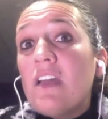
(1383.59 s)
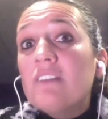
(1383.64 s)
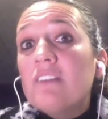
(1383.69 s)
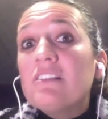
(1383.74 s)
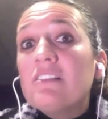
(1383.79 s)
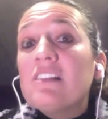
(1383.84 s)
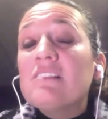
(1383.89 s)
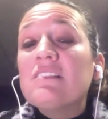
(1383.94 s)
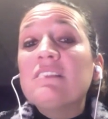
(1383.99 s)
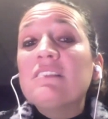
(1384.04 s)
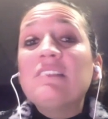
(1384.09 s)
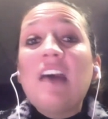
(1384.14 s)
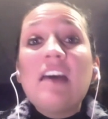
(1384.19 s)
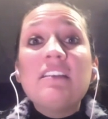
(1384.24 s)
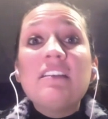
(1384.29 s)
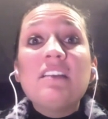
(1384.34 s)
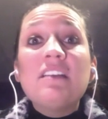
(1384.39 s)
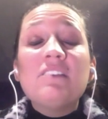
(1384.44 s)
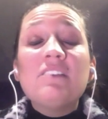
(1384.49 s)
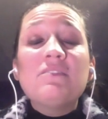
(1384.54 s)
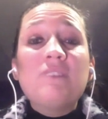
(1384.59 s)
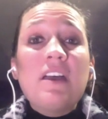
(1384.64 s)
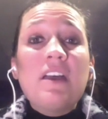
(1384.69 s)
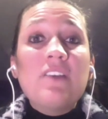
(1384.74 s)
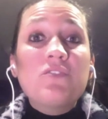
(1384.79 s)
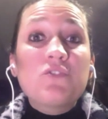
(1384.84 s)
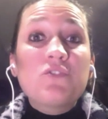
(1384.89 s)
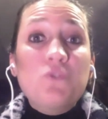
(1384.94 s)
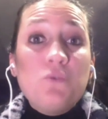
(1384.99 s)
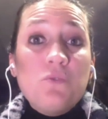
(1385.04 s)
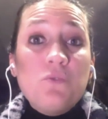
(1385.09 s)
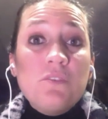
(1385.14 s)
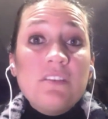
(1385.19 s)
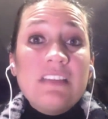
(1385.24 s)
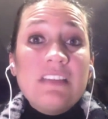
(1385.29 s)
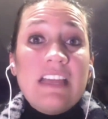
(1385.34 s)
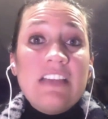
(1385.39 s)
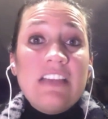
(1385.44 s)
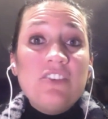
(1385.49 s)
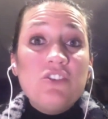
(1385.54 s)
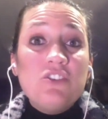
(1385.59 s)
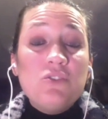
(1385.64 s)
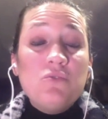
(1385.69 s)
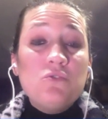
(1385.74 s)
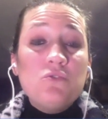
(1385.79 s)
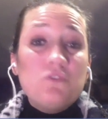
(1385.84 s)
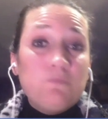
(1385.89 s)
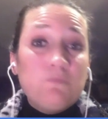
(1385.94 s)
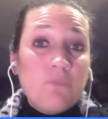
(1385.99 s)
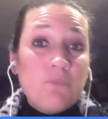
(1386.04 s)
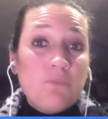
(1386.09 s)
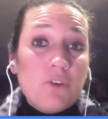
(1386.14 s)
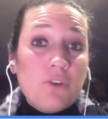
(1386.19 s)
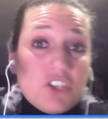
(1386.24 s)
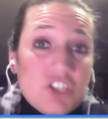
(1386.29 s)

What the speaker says: because a lot of schools, they do push,